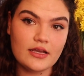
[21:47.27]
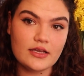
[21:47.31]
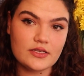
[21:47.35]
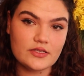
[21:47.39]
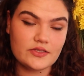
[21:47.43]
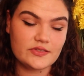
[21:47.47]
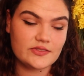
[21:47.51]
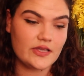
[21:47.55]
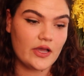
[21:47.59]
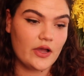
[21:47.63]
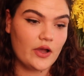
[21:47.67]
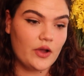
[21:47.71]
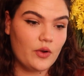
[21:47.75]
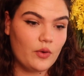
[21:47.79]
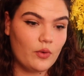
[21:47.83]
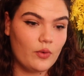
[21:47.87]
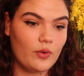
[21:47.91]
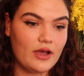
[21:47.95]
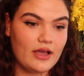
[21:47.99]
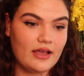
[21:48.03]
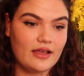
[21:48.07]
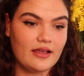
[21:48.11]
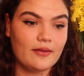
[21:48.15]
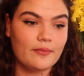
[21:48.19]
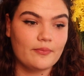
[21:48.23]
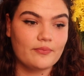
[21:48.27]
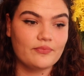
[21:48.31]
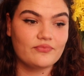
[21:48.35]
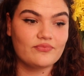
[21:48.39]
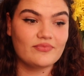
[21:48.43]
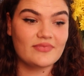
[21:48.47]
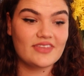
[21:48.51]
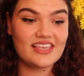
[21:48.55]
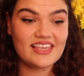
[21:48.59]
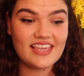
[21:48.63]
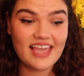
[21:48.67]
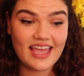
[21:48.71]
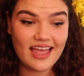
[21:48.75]
So
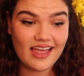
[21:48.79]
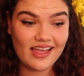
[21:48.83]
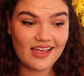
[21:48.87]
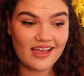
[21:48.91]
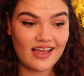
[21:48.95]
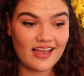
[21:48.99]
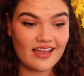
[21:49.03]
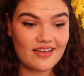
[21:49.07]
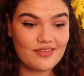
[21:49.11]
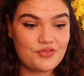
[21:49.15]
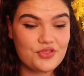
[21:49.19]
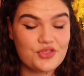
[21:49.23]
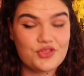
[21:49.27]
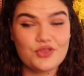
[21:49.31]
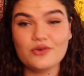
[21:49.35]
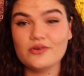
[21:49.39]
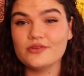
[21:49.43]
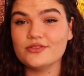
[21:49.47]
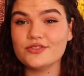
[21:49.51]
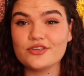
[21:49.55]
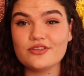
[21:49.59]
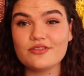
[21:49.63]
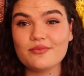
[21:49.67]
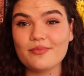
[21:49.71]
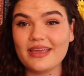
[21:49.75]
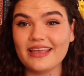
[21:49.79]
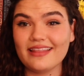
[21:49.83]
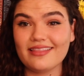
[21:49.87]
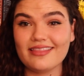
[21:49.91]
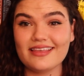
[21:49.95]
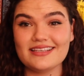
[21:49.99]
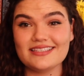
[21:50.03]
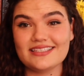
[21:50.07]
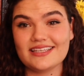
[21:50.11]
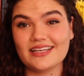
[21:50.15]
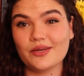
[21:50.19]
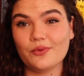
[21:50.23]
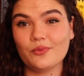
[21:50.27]
yeah, those are the main
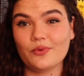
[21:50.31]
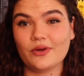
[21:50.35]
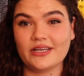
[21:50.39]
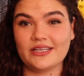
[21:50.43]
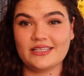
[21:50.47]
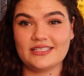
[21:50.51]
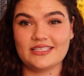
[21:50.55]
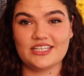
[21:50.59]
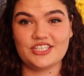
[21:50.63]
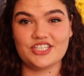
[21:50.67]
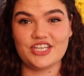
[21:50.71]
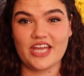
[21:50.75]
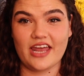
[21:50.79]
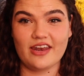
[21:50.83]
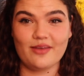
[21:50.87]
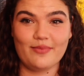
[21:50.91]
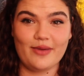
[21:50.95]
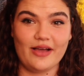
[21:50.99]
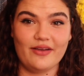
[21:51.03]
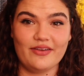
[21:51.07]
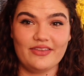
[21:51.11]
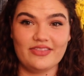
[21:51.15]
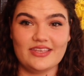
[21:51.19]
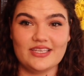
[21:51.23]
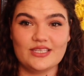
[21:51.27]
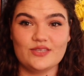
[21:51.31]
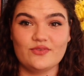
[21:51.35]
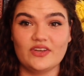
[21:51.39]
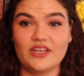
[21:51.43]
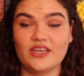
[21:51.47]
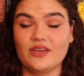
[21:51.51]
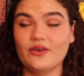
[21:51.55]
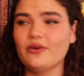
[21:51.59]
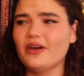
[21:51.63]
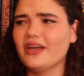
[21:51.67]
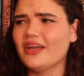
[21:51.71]
things that I wanted to chat about in this video.